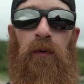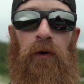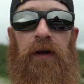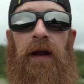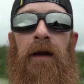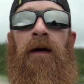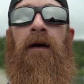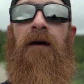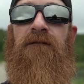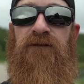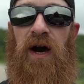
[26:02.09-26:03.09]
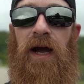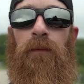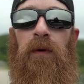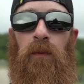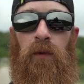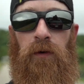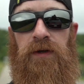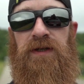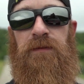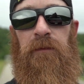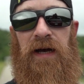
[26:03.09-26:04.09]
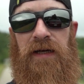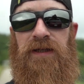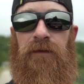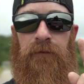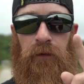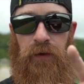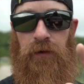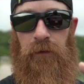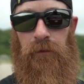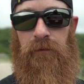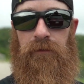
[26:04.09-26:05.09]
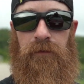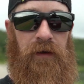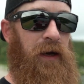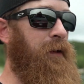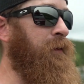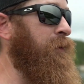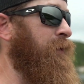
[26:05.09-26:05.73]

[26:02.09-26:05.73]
working it. Find what works best for you, okay?